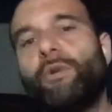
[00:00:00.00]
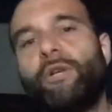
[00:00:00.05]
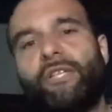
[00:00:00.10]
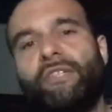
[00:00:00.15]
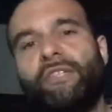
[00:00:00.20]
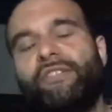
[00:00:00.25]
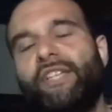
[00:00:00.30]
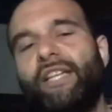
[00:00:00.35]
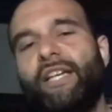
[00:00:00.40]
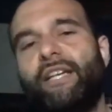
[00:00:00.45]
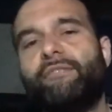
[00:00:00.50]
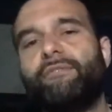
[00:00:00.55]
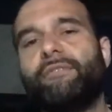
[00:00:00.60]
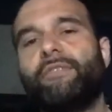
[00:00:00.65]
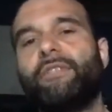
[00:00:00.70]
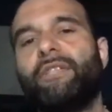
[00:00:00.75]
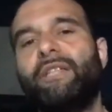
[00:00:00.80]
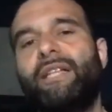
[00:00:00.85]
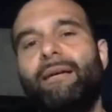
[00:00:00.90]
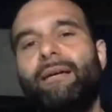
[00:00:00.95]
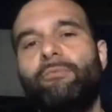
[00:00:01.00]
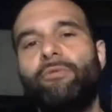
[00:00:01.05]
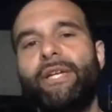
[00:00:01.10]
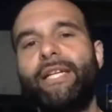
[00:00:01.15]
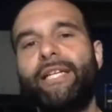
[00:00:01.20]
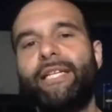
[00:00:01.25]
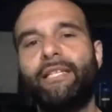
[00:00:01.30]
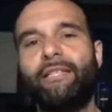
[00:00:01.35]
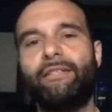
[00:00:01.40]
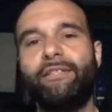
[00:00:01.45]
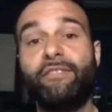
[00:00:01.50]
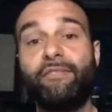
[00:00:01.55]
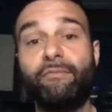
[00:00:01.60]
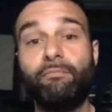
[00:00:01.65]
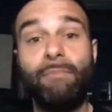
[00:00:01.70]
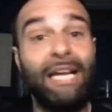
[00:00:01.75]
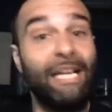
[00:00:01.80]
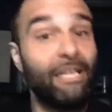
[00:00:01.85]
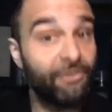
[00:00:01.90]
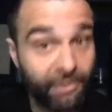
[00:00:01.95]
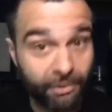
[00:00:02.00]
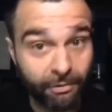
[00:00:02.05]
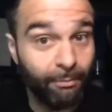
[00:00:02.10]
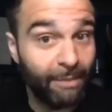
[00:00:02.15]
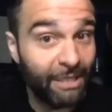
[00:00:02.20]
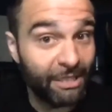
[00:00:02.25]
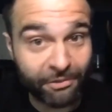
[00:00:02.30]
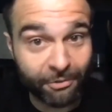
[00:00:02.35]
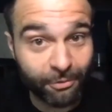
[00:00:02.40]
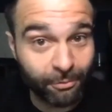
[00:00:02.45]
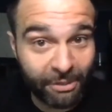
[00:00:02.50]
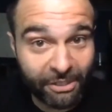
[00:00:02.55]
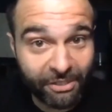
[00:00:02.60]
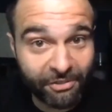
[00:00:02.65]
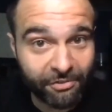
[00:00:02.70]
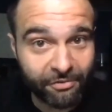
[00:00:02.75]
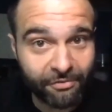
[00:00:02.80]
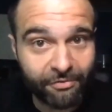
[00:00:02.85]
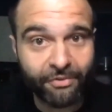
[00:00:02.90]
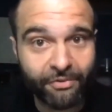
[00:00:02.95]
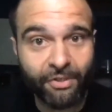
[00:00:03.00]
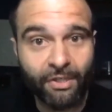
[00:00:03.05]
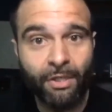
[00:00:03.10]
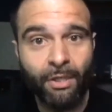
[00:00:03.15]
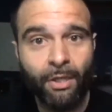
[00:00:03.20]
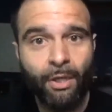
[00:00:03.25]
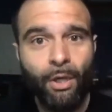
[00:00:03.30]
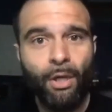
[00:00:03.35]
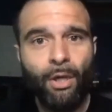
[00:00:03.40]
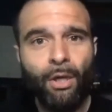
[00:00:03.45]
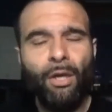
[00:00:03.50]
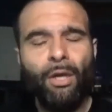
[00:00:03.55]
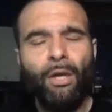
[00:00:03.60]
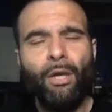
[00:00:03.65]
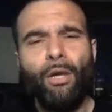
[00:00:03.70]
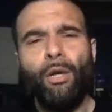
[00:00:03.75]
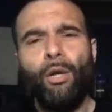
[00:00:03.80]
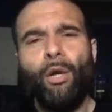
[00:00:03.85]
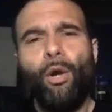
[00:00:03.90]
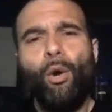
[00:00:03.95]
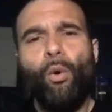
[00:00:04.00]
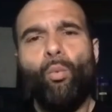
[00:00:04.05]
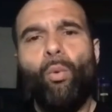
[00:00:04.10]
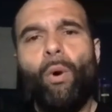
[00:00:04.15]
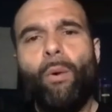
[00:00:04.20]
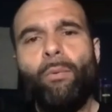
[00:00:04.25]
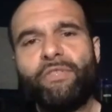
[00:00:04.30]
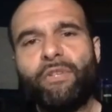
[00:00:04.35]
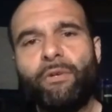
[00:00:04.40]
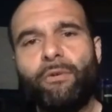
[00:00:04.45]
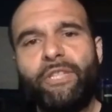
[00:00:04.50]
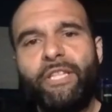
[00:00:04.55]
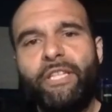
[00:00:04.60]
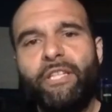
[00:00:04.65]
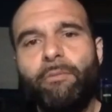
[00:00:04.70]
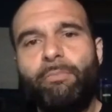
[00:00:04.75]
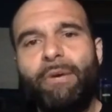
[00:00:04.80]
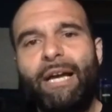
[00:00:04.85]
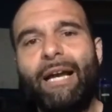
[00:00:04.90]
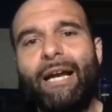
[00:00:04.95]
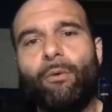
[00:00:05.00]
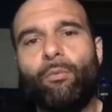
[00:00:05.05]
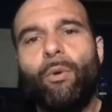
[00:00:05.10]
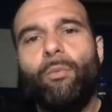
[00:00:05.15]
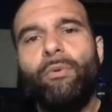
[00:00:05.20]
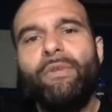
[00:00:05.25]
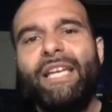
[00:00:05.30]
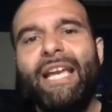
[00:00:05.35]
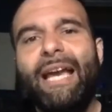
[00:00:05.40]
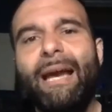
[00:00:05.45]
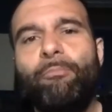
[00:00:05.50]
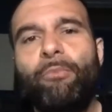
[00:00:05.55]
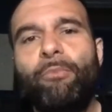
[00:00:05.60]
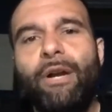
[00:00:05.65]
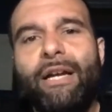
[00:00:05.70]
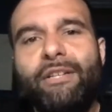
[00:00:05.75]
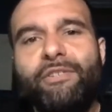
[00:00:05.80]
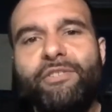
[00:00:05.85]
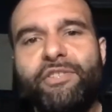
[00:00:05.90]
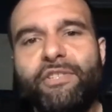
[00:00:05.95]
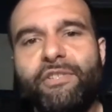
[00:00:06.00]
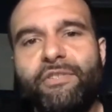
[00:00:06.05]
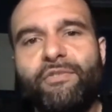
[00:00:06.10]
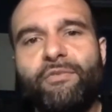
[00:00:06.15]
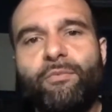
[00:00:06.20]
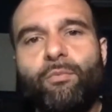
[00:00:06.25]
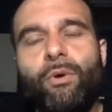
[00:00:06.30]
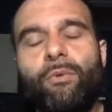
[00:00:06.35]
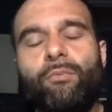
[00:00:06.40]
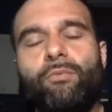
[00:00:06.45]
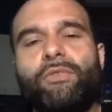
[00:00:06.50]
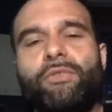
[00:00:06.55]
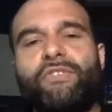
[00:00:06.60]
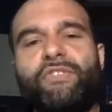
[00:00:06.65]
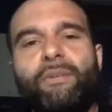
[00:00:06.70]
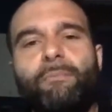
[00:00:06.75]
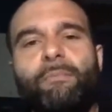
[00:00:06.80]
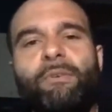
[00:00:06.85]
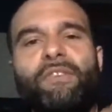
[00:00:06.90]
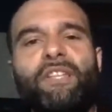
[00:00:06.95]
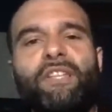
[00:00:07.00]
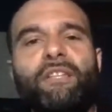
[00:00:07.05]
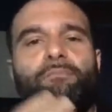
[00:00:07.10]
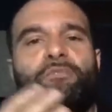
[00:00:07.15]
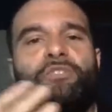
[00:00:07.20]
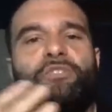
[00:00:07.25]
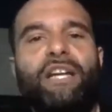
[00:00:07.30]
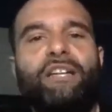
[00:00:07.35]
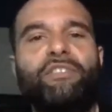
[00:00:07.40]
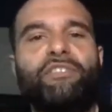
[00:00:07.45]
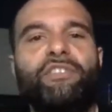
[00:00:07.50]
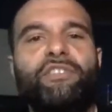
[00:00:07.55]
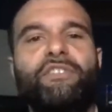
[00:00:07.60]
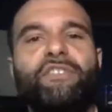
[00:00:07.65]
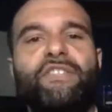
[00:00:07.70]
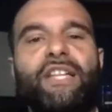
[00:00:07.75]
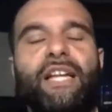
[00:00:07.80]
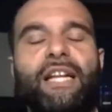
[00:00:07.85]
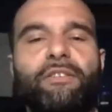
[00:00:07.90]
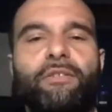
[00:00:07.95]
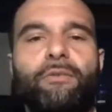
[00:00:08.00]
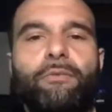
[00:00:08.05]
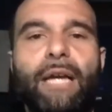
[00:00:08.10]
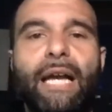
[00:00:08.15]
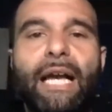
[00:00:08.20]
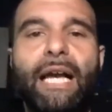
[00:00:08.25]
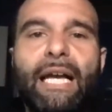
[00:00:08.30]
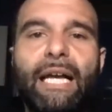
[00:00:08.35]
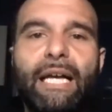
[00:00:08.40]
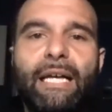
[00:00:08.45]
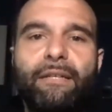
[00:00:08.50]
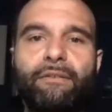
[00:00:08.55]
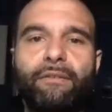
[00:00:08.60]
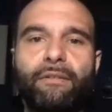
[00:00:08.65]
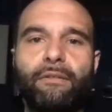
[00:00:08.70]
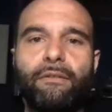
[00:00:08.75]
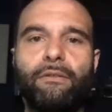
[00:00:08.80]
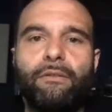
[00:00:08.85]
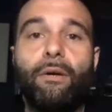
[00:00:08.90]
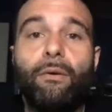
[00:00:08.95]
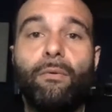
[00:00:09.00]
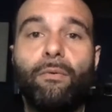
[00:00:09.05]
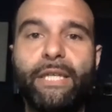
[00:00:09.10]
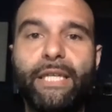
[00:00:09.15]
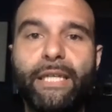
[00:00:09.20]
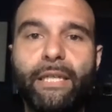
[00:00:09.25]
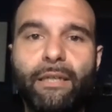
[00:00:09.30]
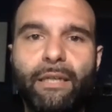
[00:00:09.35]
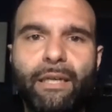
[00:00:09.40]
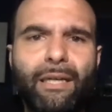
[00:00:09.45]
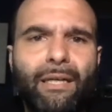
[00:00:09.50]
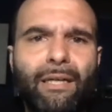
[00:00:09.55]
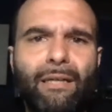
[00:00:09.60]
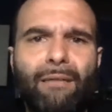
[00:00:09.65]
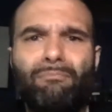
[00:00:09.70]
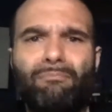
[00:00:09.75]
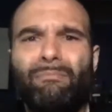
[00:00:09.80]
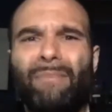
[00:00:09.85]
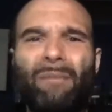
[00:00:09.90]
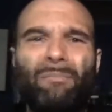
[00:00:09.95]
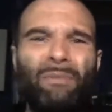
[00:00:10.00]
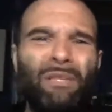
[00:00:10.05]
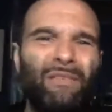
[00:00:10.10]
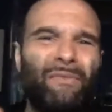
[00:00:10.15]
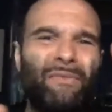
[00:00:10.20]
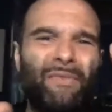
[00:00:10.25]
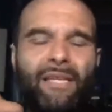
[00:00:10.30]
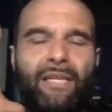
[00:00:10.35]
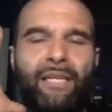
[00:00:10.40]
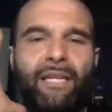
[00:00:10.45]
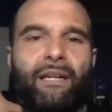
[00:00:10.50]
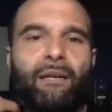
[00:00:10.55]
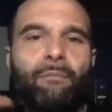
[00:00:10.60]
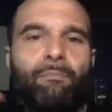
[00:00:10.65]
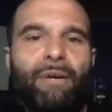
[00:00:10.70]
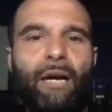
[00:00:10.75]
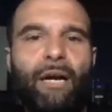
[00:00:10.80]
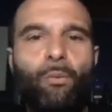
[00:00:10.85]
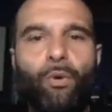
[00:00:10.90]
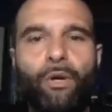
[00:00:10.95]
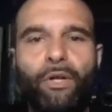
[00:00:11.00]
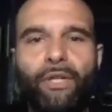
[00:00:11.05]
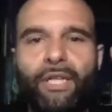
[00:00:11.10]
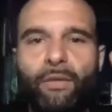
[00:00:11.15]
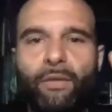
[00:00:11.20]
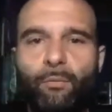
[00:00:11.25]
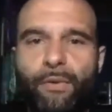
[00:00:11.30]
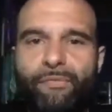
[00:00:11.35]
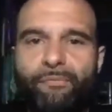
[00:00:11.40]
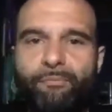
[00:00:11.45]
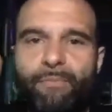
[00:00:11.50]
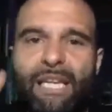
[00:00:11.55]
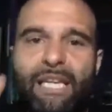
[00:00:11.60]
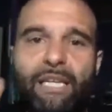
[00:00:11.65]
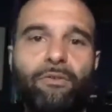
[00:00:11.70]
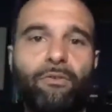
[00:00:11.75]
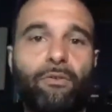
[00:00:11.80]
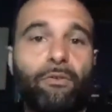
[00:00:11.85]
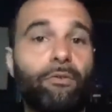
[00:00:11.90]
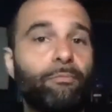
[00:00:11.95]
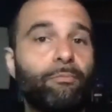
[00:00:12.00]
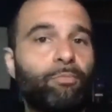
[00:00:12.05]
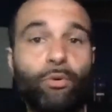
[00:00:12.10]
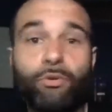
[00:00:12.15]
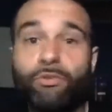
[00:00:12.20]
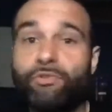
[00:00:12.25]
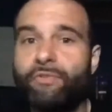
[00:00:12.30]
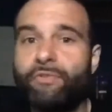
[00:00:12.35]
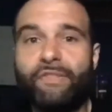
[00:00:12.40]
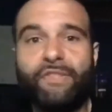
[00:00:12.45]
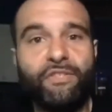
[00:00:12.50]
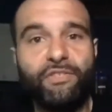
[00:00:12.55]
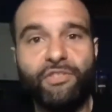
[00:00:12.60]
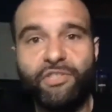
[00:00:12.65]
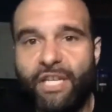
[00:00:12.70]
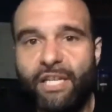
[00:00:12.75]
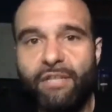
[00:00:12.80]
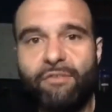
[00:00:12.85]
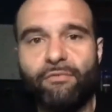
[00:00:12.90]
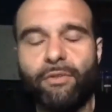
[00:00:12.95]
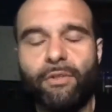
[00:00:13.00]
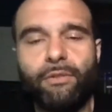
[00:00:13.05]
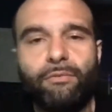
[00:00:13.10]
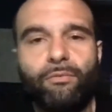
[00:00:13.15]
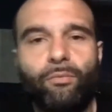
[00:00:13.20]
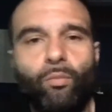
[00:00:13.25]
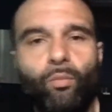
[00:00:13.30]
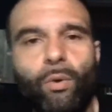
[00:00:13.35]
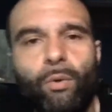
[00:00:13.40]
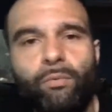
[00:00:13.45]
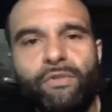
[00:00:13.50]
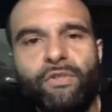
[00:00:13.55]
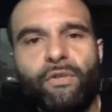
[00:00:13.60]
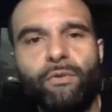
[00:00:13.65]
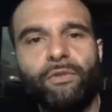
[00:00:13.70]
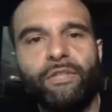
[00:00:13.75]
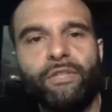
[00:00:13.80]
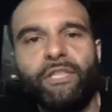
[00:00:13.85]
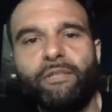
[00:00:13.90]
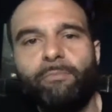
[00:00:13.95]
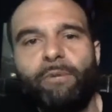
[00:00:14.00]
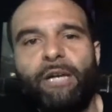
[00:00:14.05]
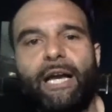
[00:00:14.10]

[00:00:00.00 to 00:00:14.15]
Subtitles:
together and collaborating on these magical, magical pictures, what was holding you back? What were the apprehensions? What were some of the objections that you had going, maybe thinking about working with me or portraits in general? What was holding you back?